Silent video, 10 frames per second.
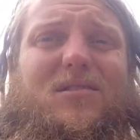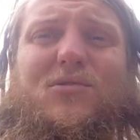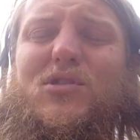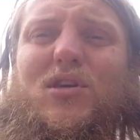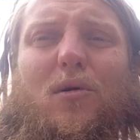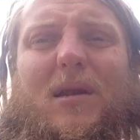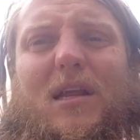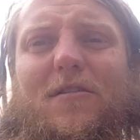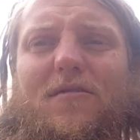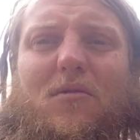There's so
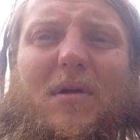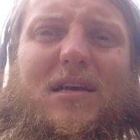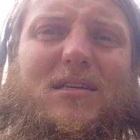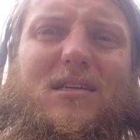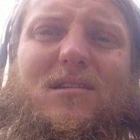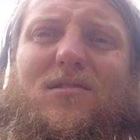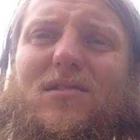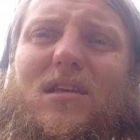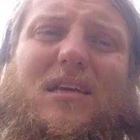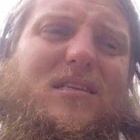many different ways to
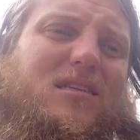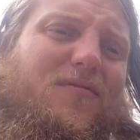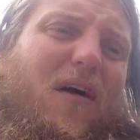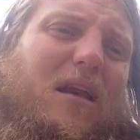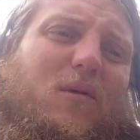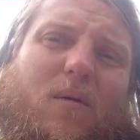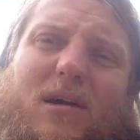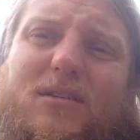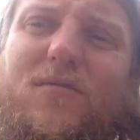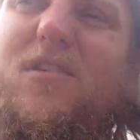do things. Find what works